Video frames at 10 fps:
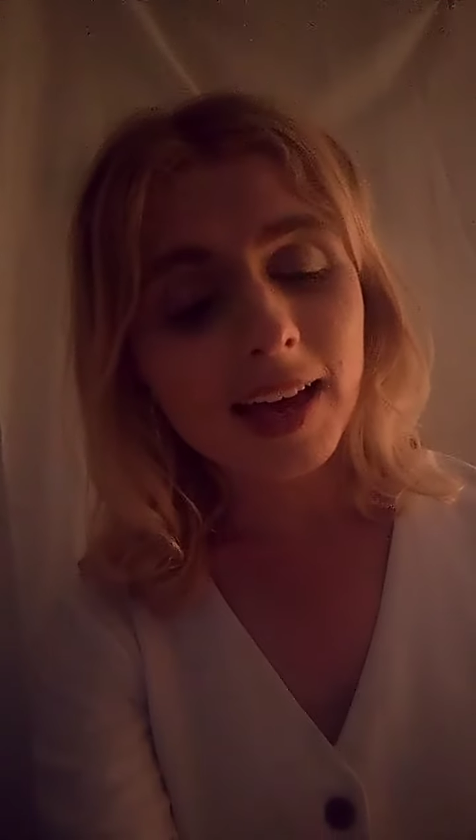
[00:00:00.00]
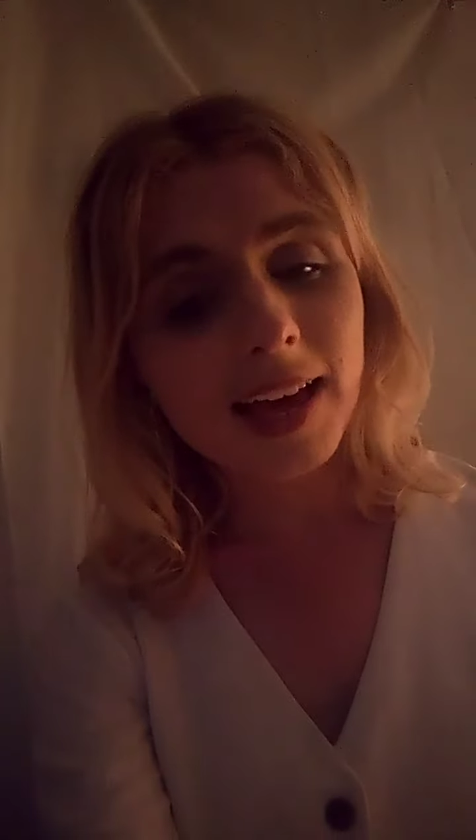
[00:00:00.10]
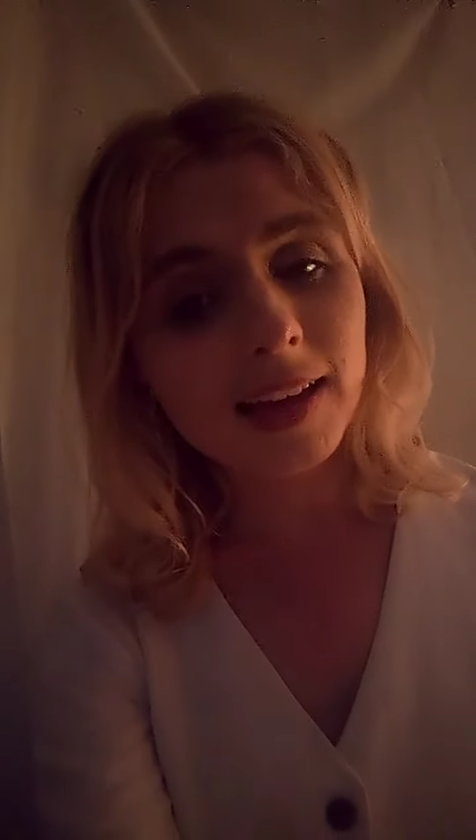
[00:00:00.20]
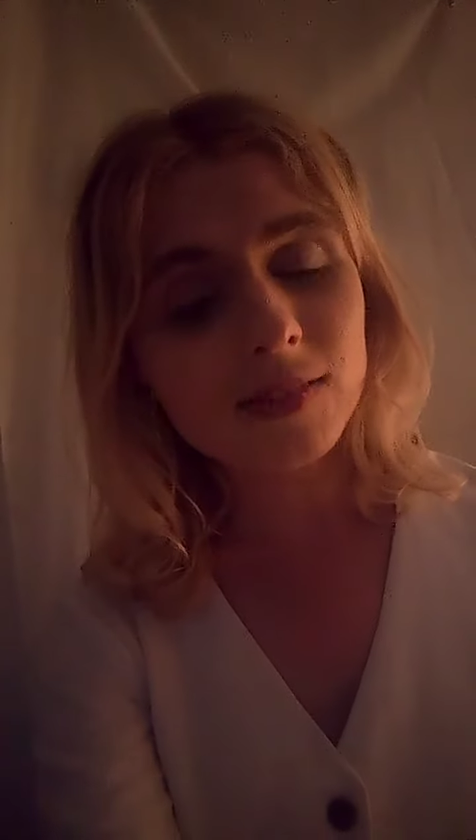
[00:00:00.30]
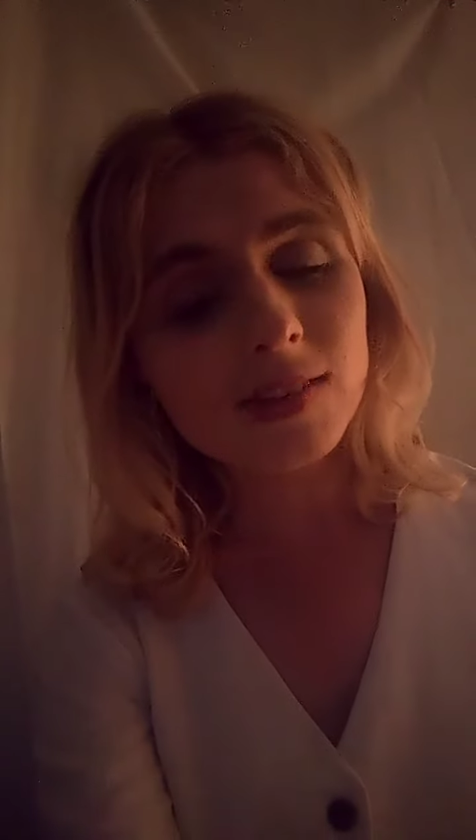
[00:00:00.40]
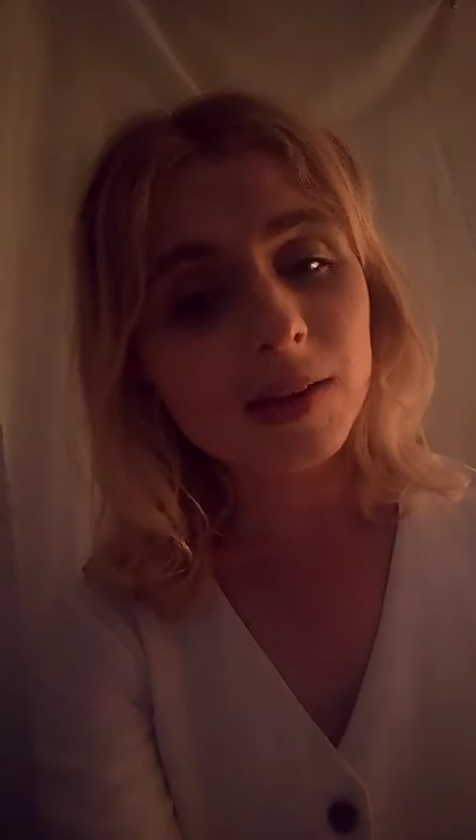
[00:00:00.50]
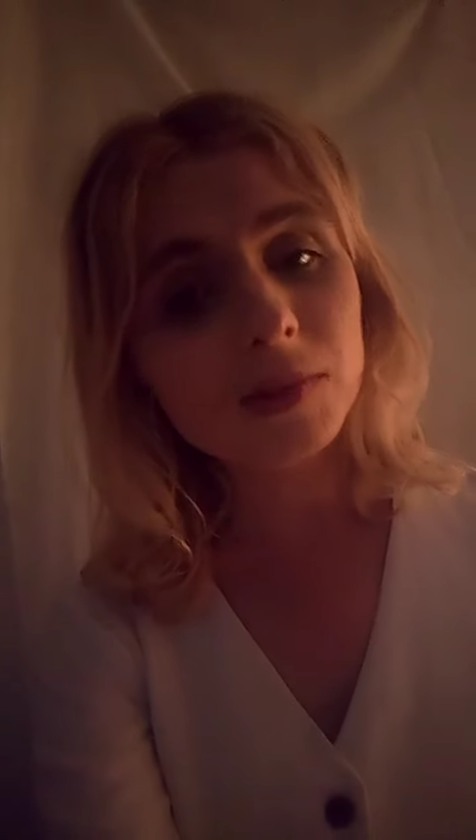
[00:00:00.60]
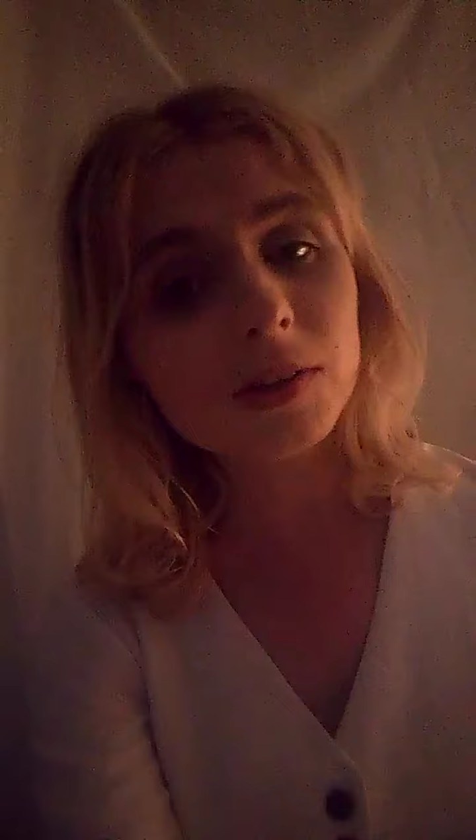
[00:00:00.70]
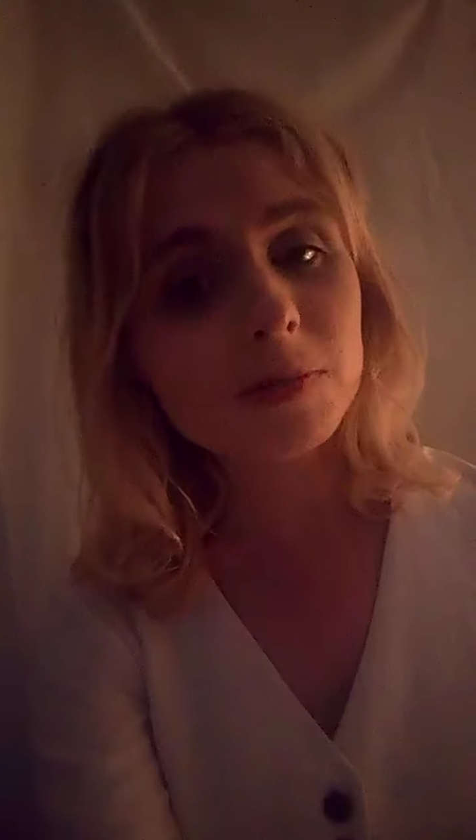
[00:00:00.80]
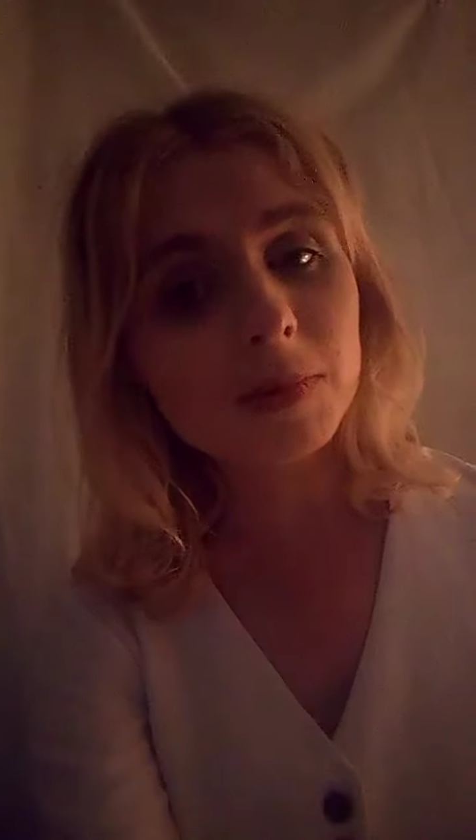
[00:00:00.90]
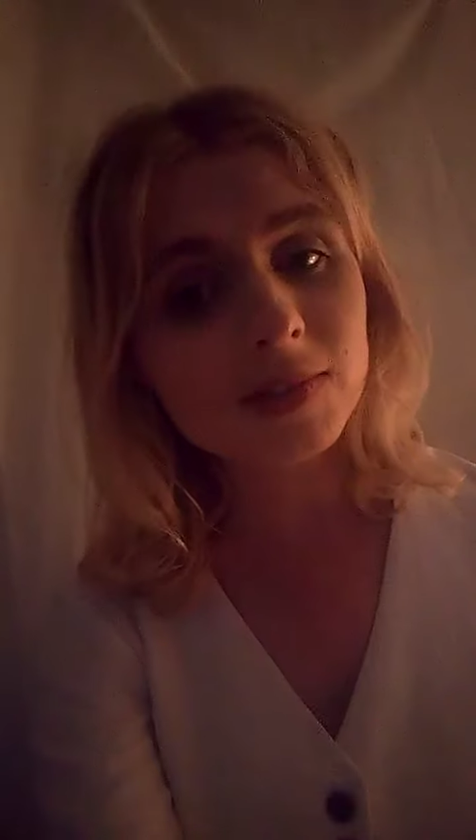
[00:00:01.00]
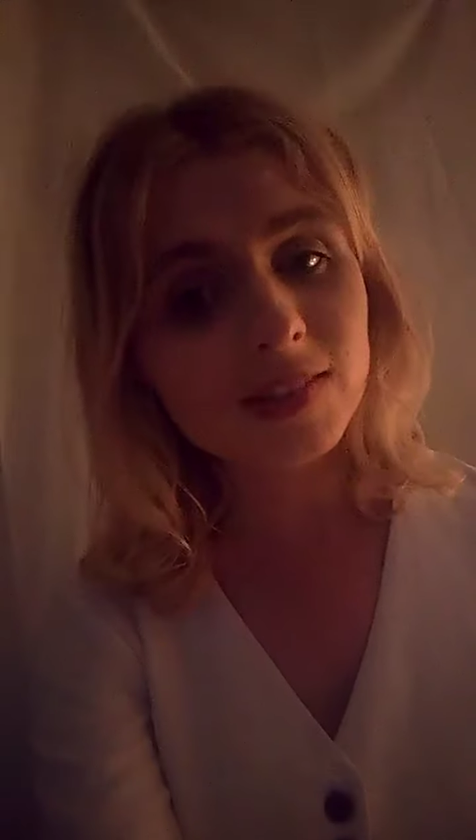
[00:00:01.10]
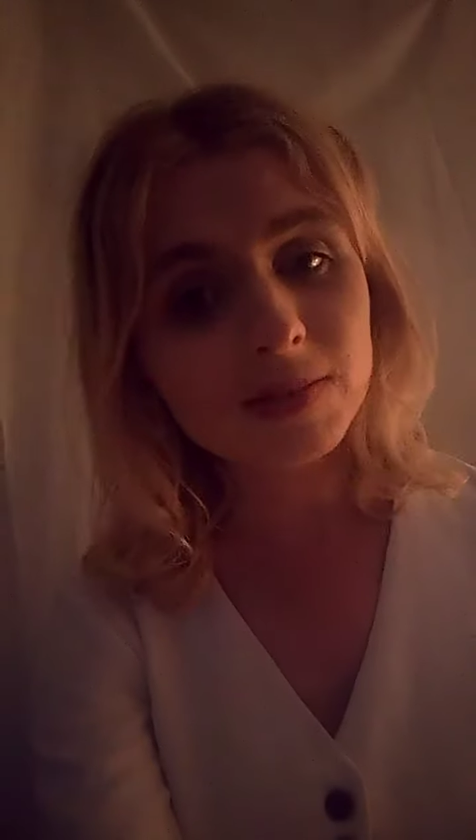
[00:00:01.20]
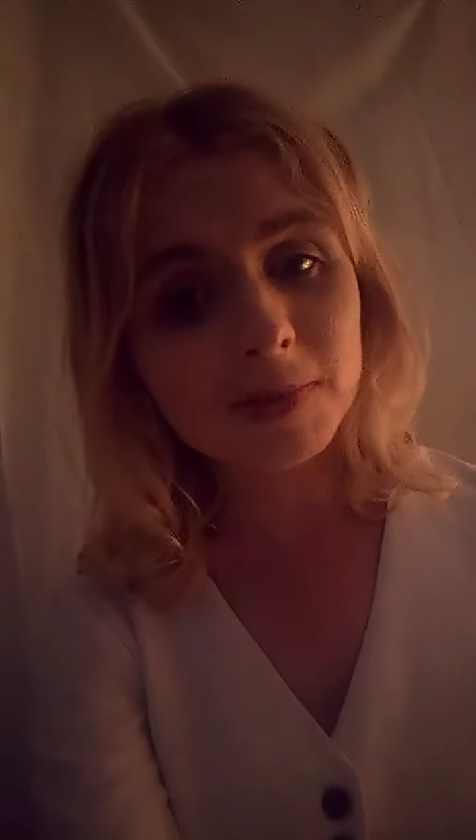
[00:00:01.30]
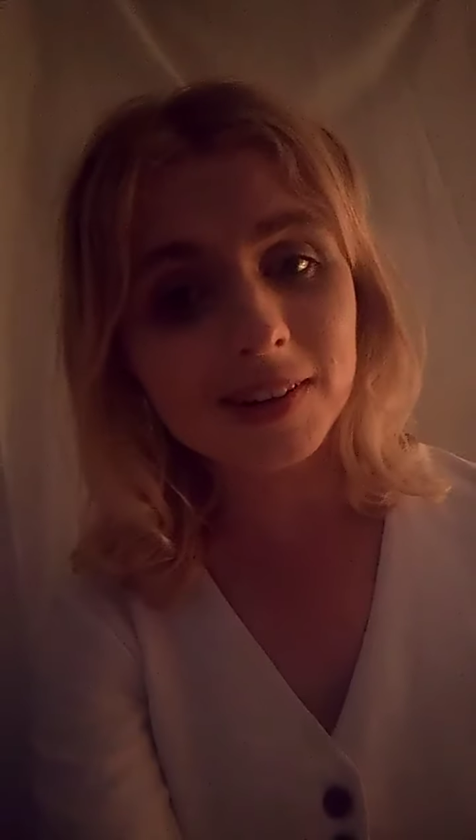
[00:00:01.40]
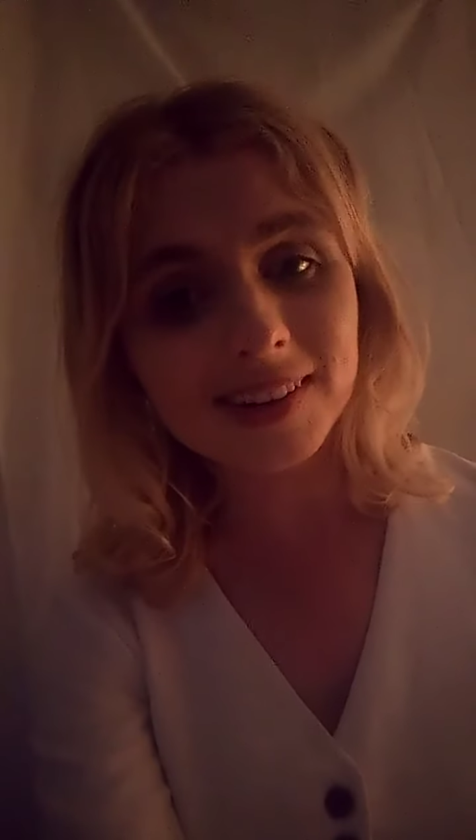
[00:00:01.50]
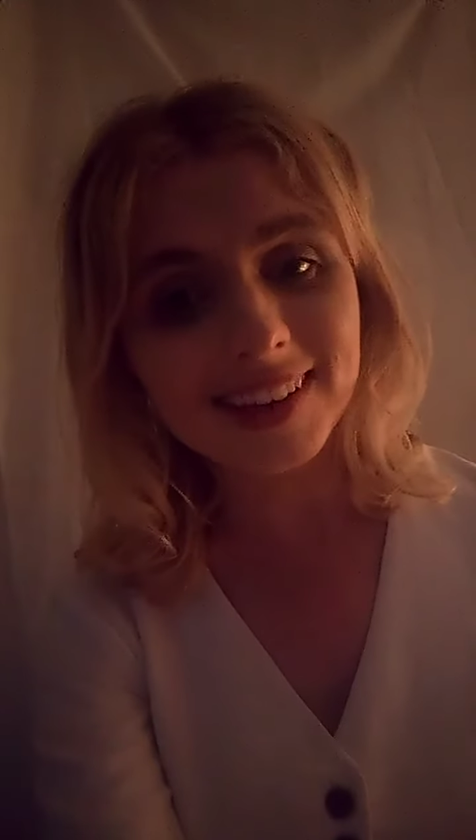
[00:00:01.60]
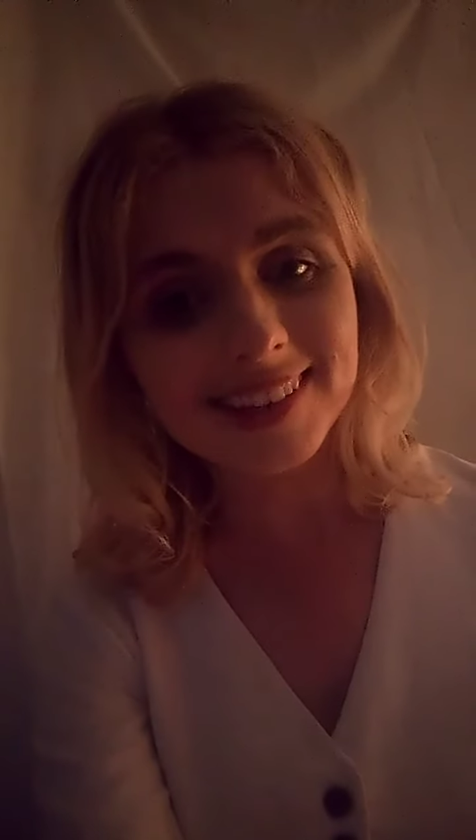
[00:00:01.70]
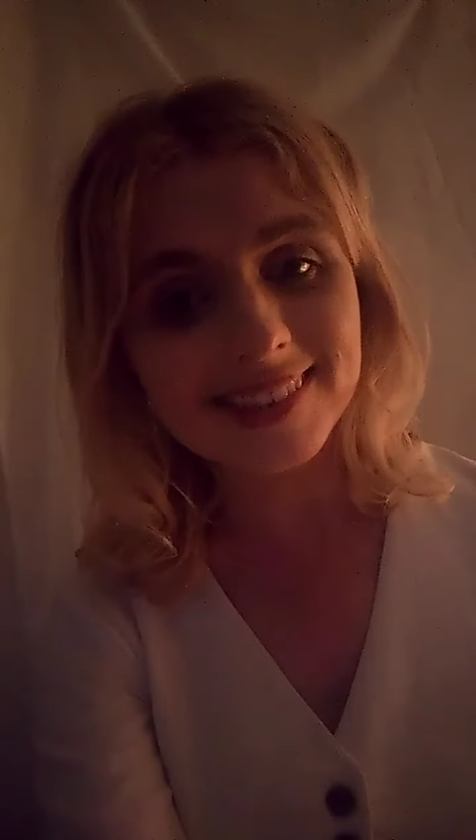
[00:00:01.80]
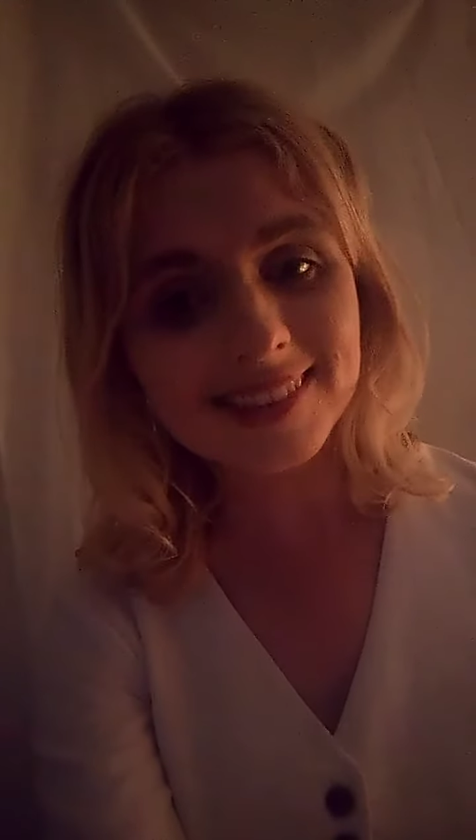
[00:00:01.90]
And have a good Monday tomorrow,
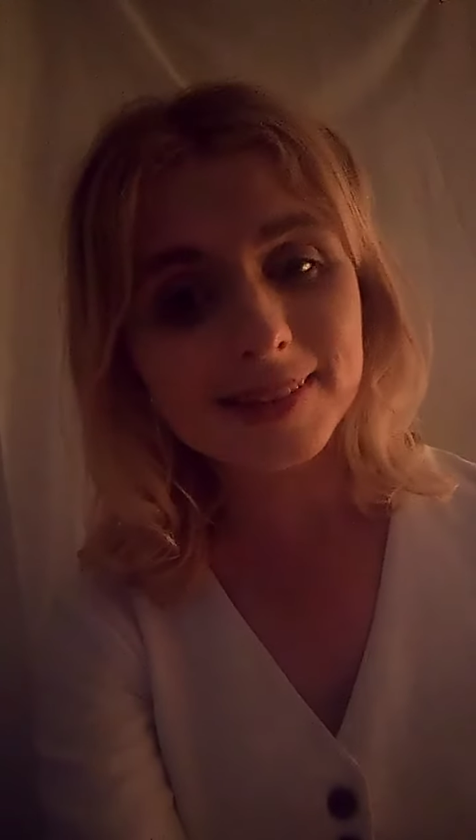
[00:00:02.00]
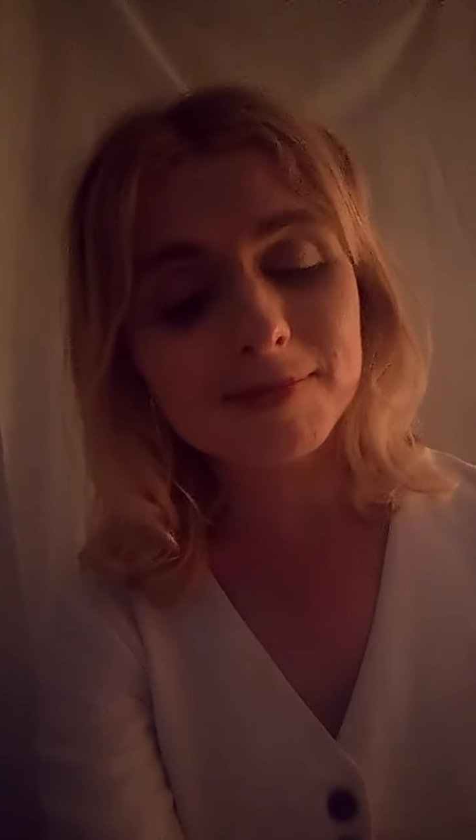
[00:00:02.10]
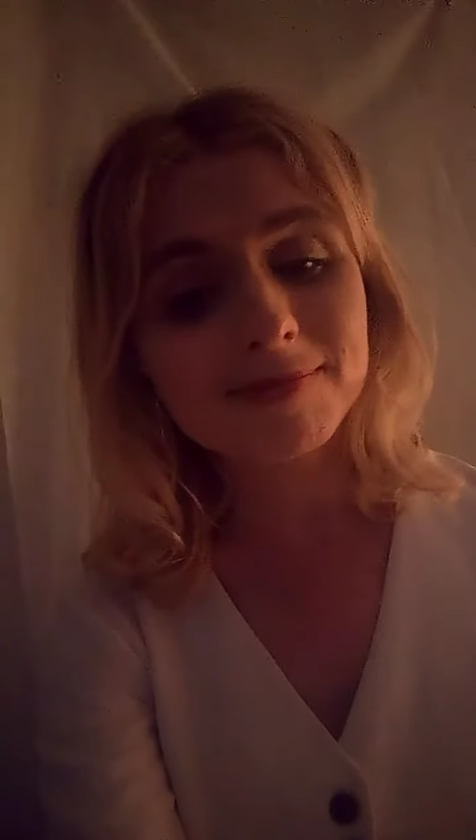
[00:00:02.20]
guys.